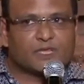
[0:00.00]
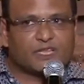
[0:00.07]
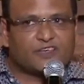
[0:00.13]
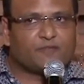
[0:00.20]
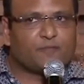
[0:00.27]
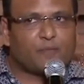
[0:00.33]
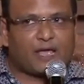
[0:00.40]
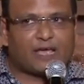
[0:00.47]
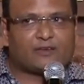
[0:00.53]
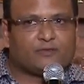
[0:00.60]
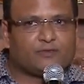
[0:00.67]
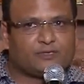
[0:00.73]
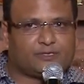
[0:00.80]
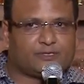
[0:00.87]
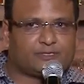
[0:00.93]
Give back to
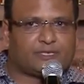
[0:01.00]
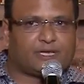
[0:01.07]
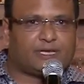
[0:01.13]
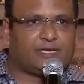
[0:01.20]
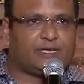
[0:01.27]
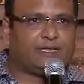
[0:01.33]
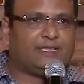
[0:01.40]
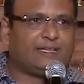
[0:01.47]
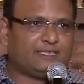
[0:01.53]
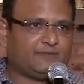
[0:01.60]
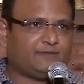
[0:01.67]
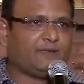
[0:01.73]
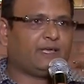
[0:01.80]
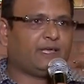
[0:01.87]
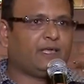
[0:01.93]
the society. And that's
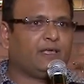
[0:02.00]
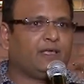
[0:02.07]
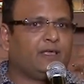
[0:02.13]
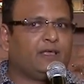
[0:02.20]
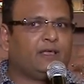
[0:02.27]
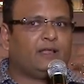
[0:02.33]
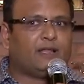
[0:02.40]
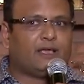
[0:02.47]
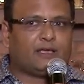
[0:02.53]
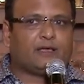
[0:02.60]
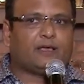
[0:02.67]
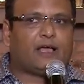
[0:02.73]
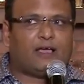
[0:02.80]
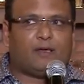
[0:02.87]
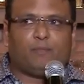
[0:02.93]
why, like,
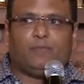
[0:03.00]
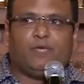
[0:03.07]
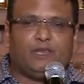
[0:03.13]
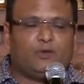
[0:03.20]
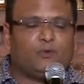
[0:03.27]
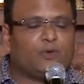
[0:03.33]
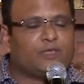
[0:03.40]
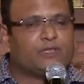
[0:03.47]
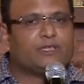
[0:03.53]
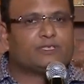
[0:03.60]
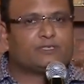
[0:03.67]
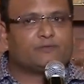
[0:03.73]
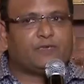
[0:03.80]
I have been doing this.